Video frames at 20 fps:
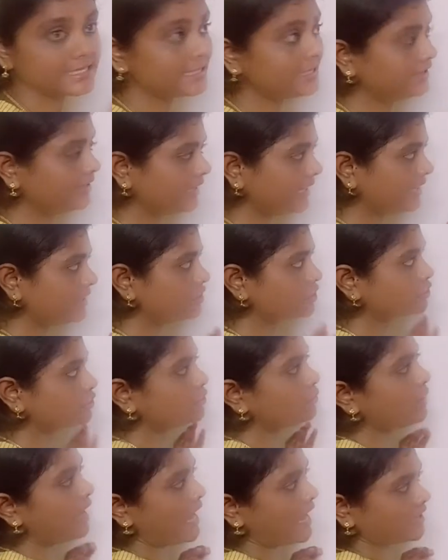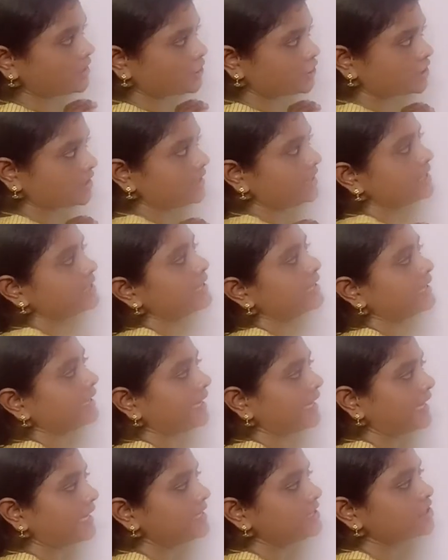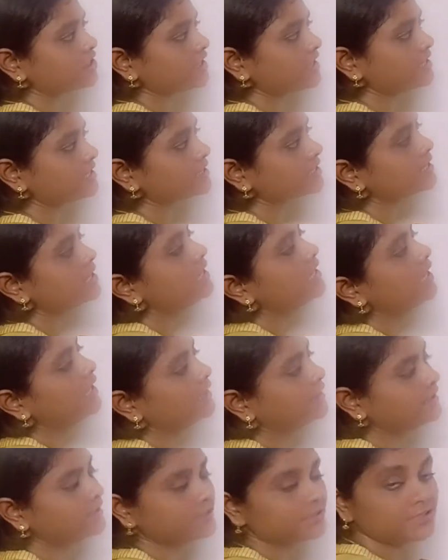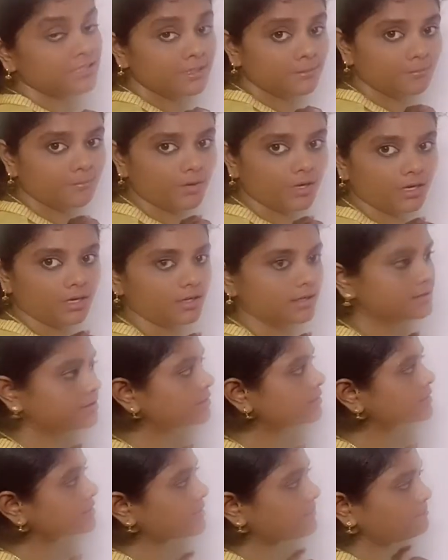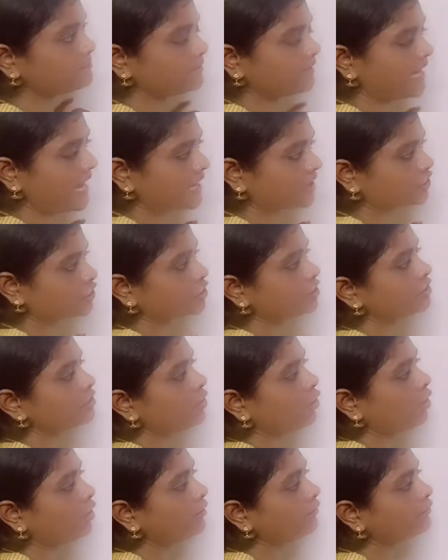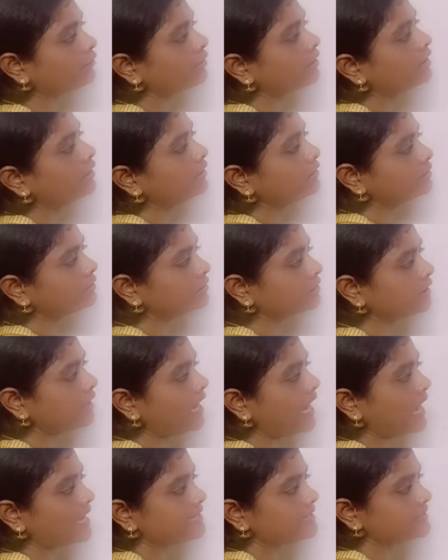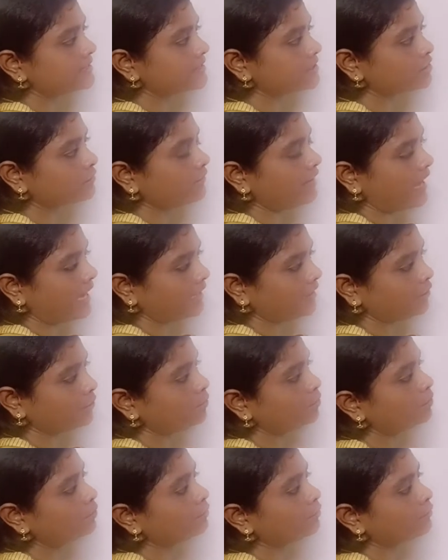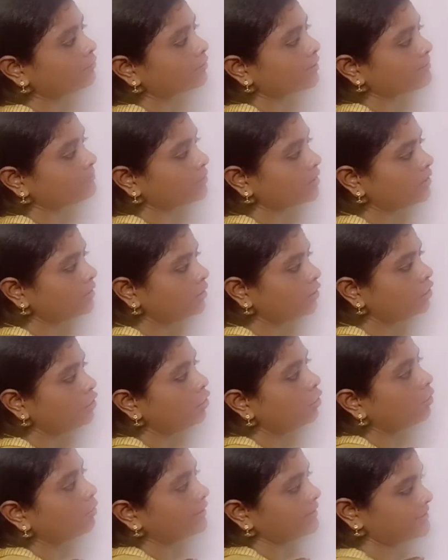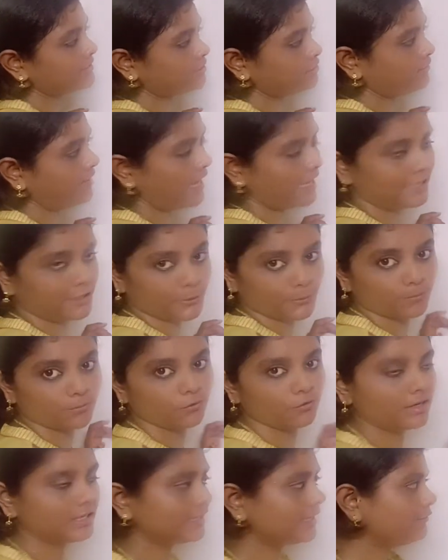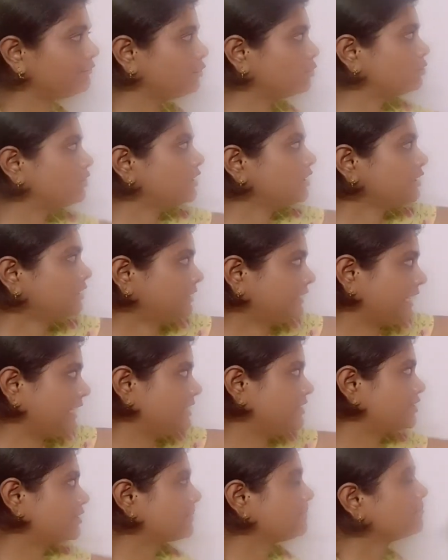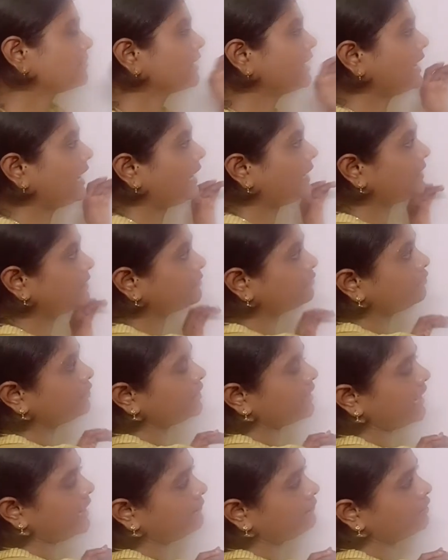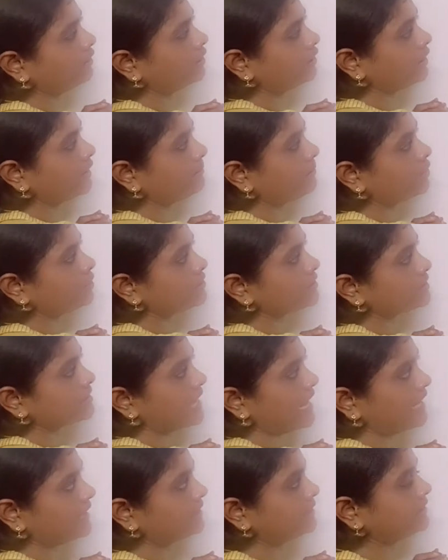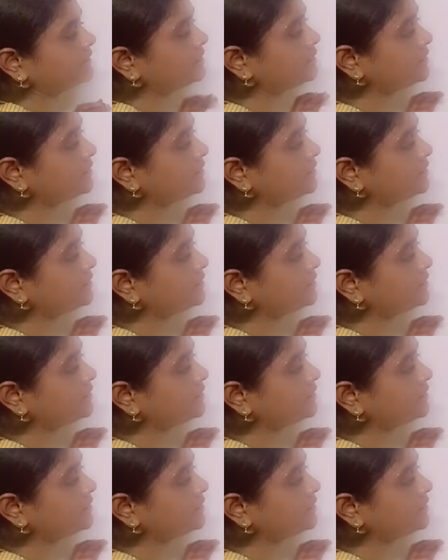range. So actually the range is the subtraction of the highest value from the lowest value will give you the range. And we have learned about the